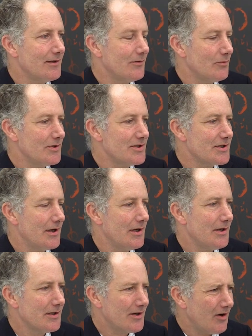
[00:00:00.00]
that was
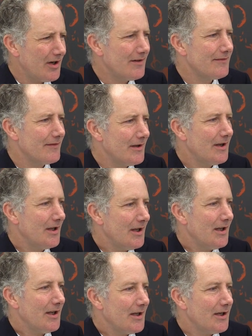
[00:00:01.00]
kind of,
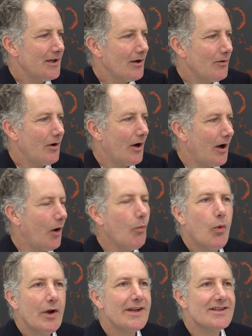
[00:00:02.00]
you know, I
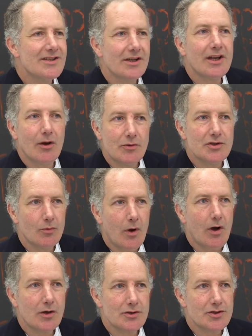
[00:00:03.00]
wanted to go to
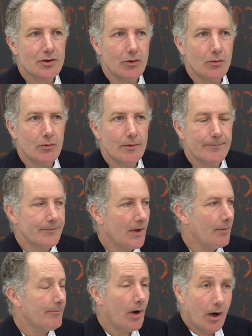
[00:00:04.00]
art school,
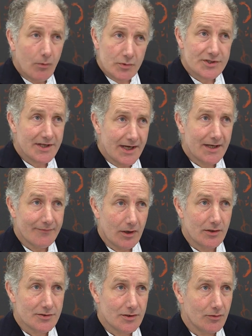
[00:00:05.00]
but I was scared of
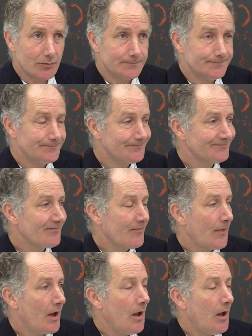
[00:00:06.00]
art school
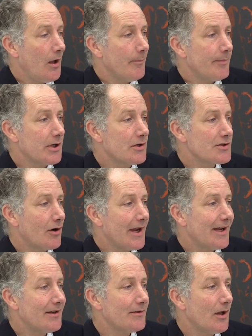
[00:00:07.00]
because I
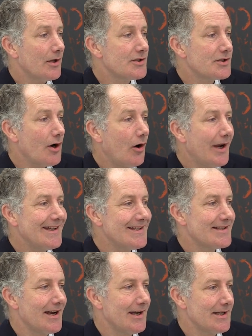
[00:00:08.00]
had a tiny
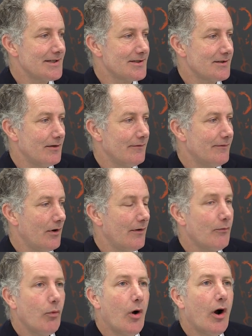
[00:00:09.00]
taste of
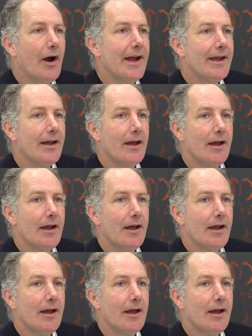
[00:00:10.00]
what I